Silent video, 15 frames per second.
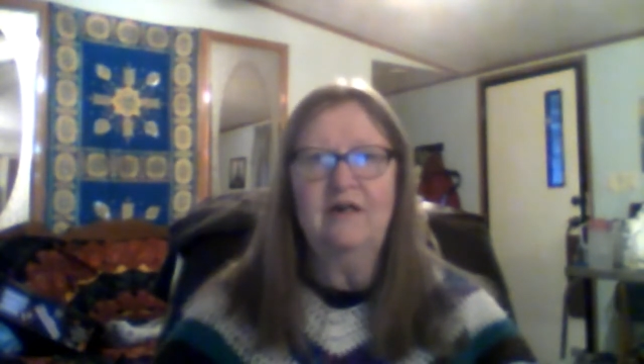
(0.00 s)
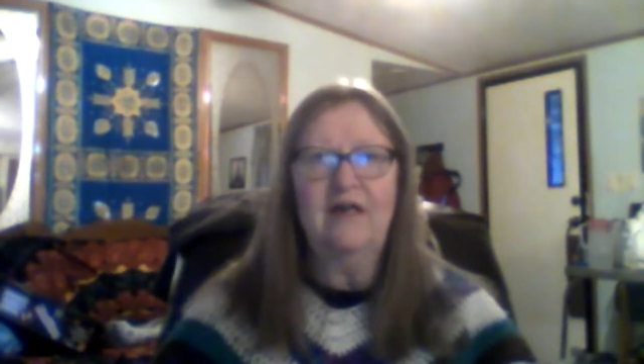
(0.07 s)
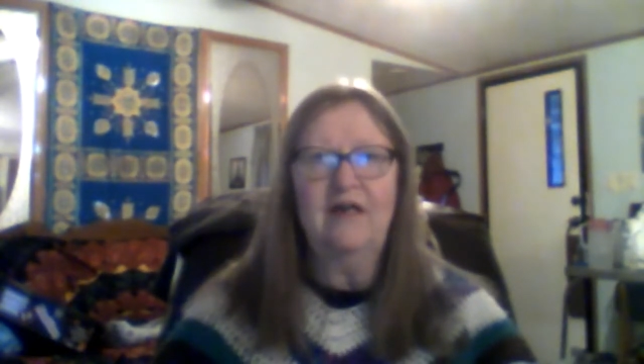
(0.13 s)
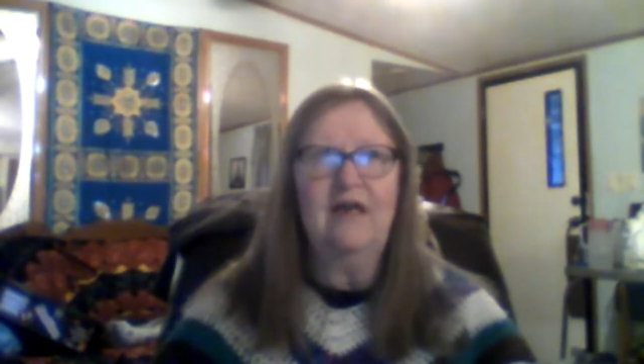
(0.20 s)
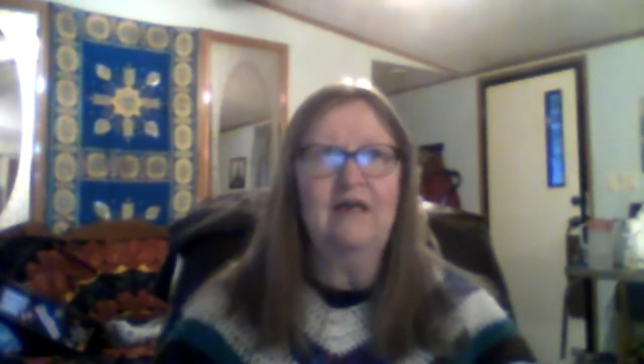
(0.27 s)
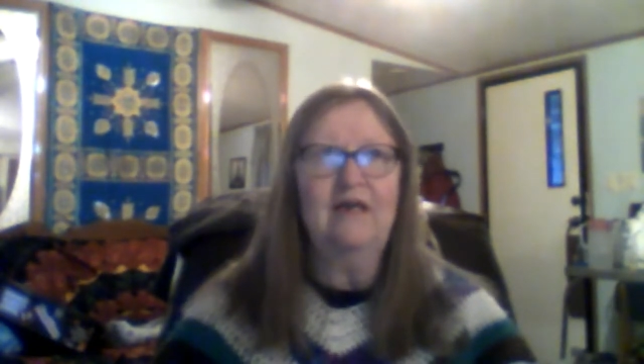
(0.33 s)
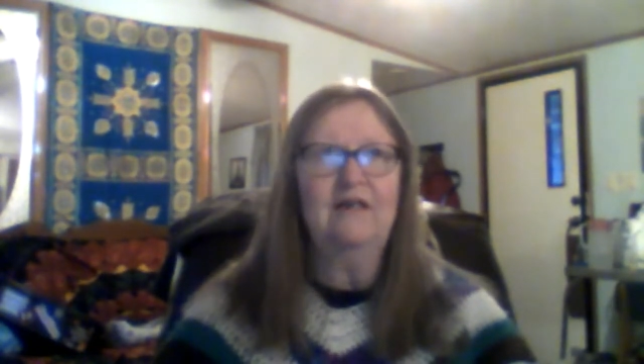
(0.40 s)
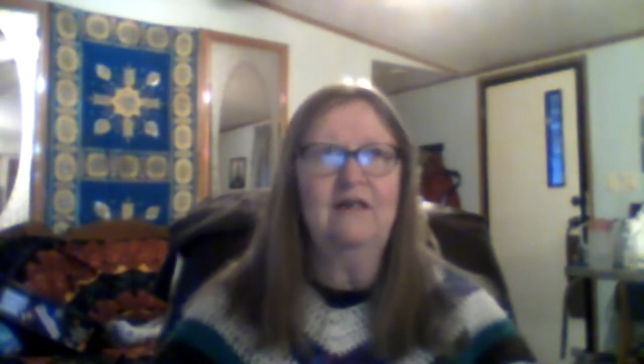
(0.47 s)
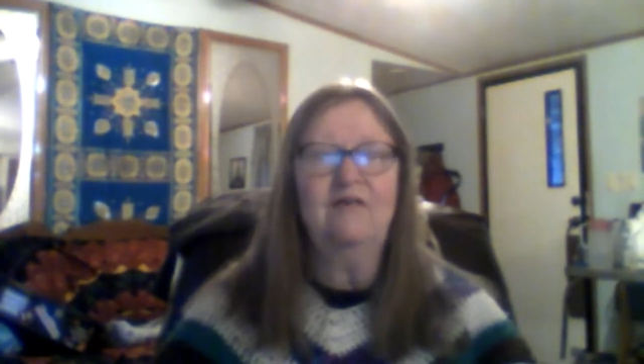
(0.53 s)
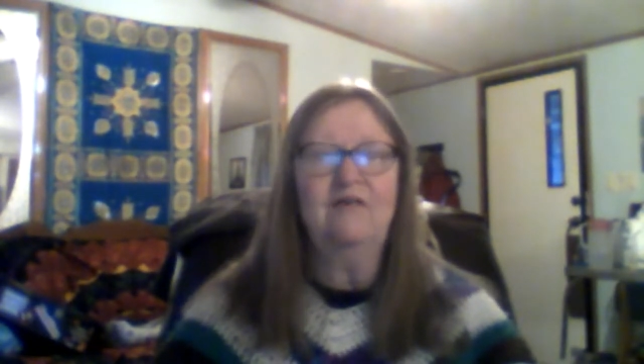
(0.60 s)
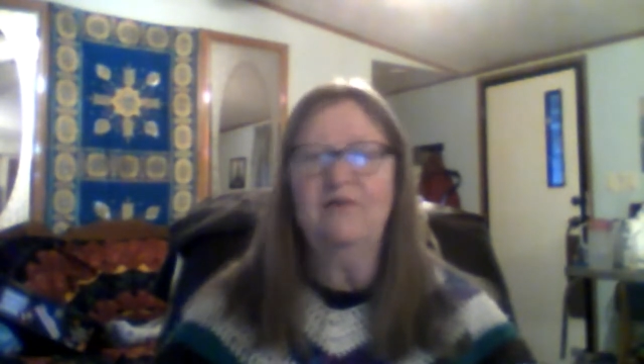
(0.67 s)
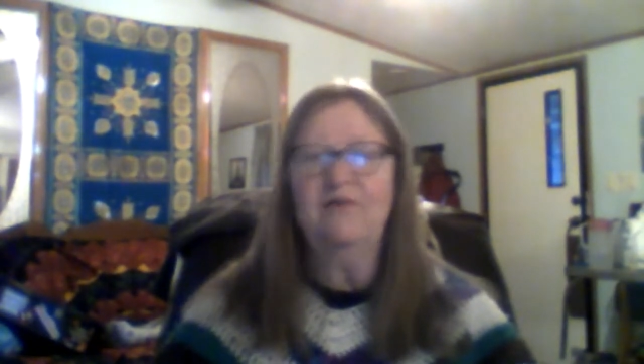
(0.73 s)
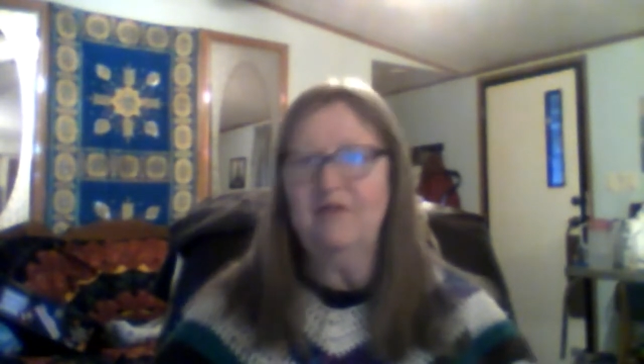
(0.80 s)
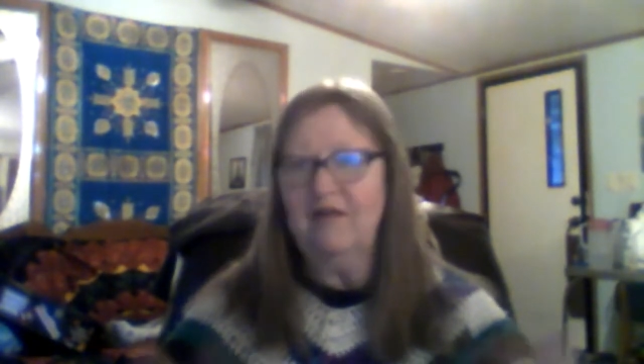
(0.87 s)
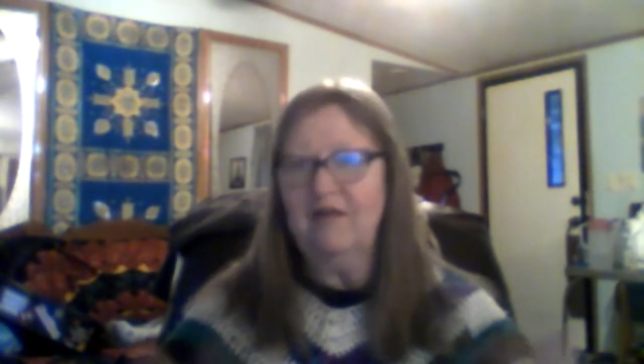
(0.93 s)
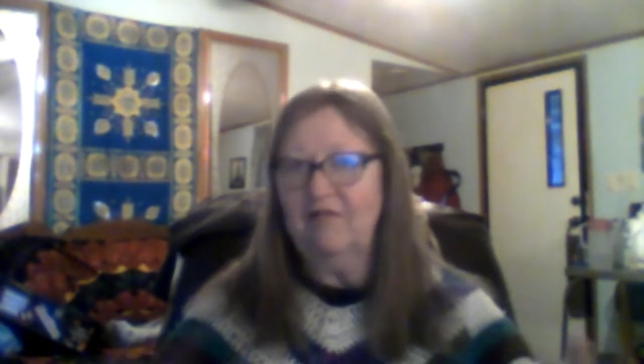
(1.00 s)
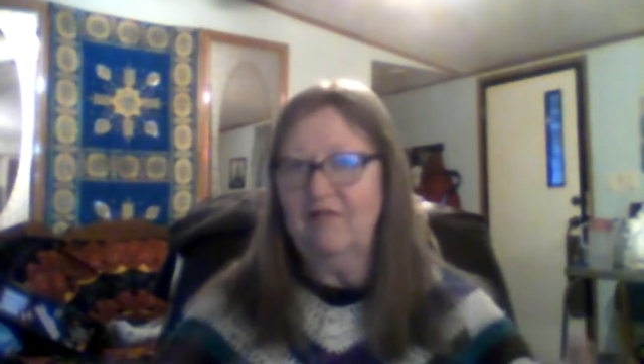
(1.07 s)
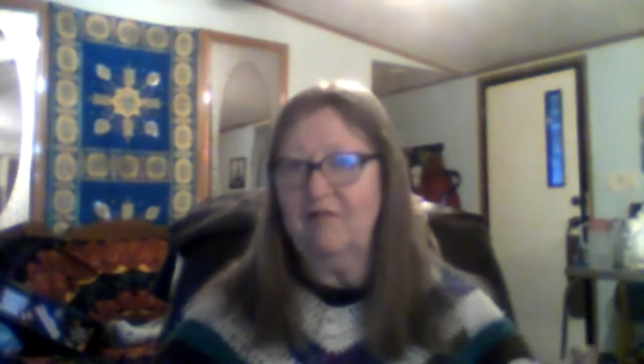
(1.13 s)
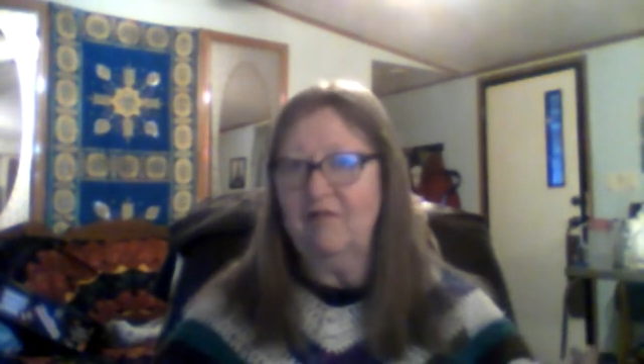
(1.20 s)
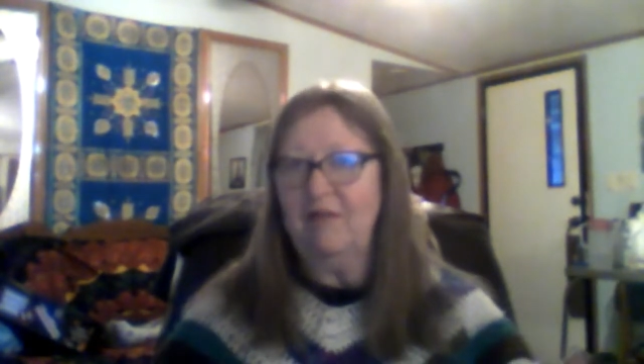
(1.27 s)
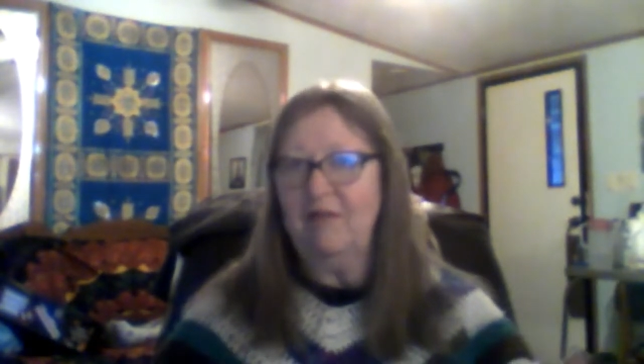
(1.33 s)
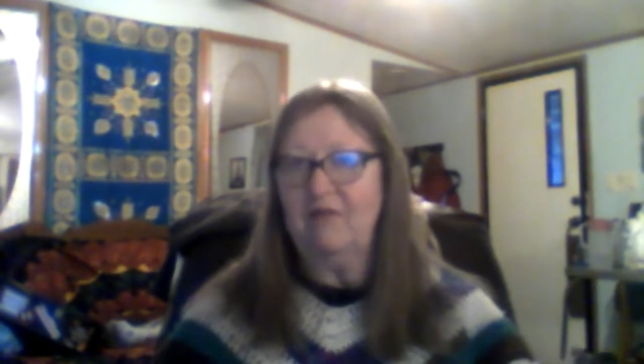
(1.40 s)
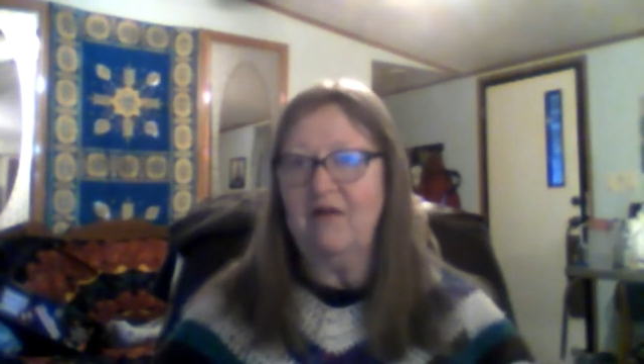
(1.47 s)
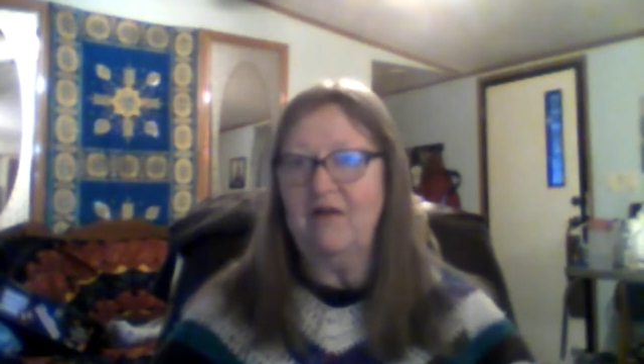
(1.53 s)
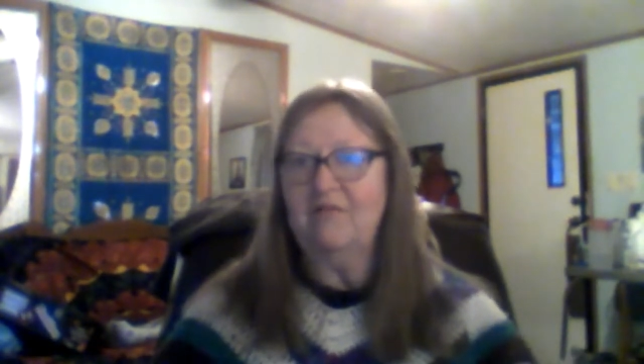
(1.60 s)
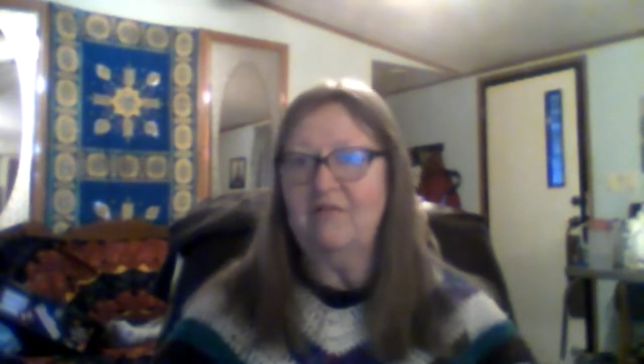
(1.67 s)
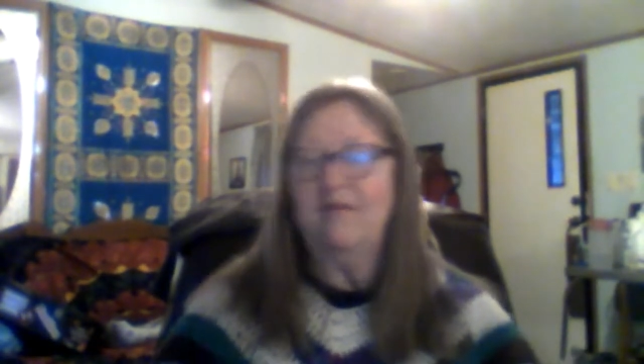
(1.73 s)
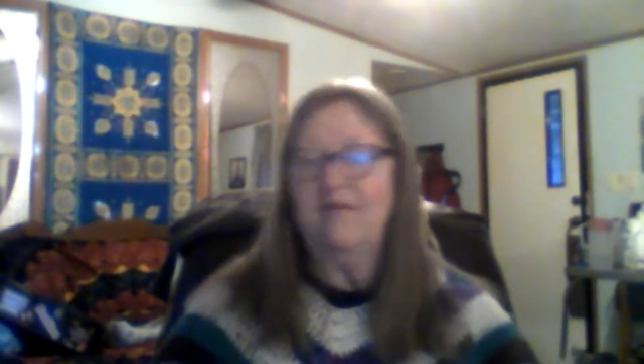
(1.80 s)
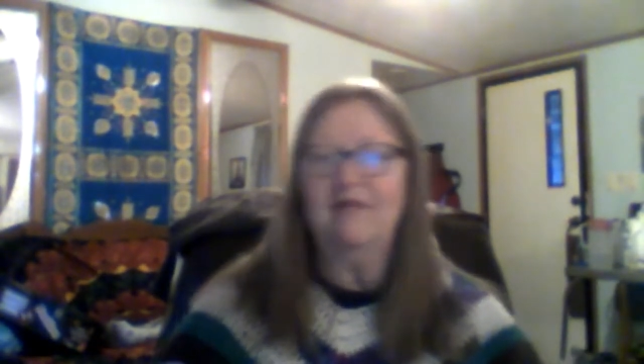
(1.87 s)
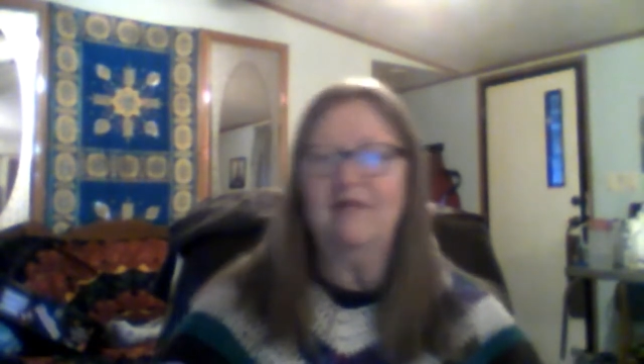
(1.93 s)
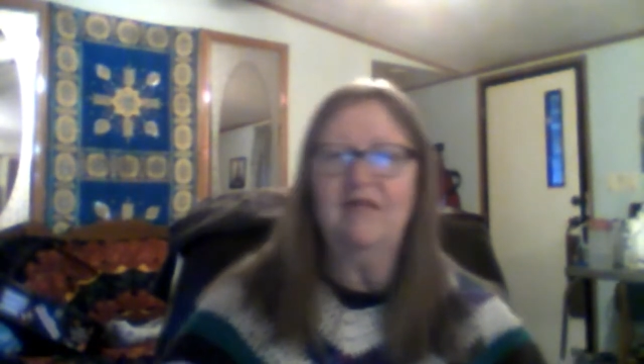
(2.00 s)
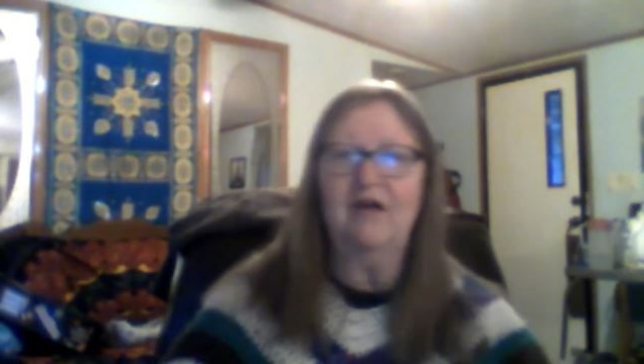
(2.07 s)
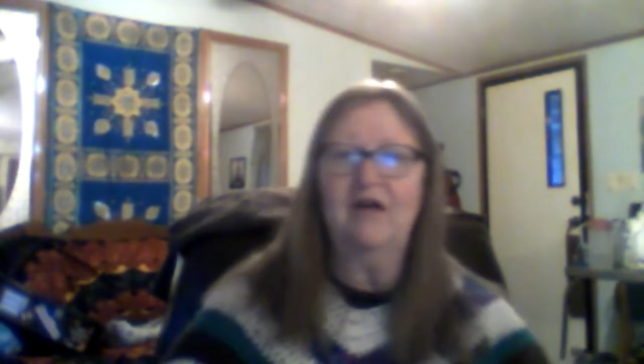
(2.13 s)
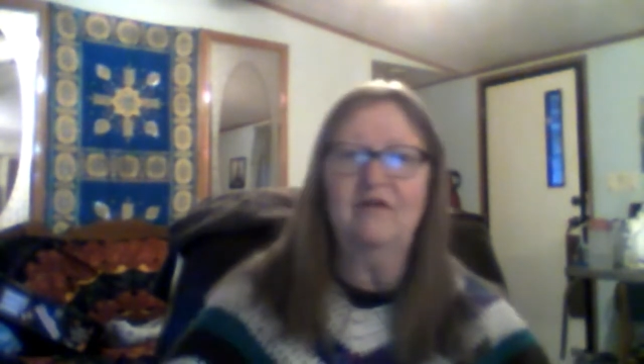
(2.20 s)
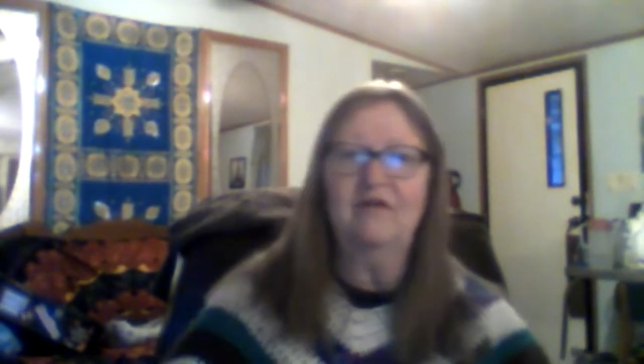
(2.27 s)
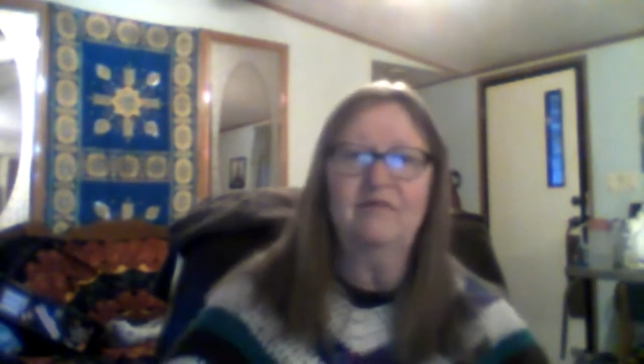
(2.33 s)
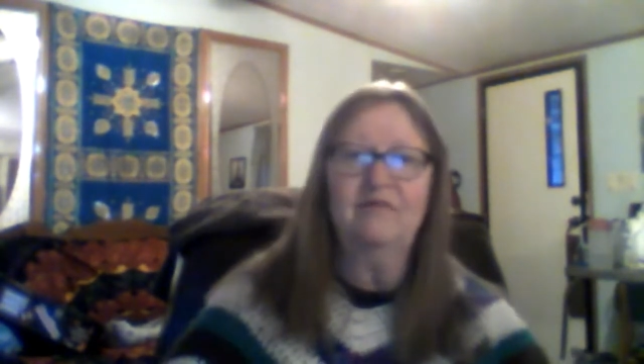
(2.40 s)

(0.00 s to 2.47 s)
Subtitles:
and different things to make raised beds out of.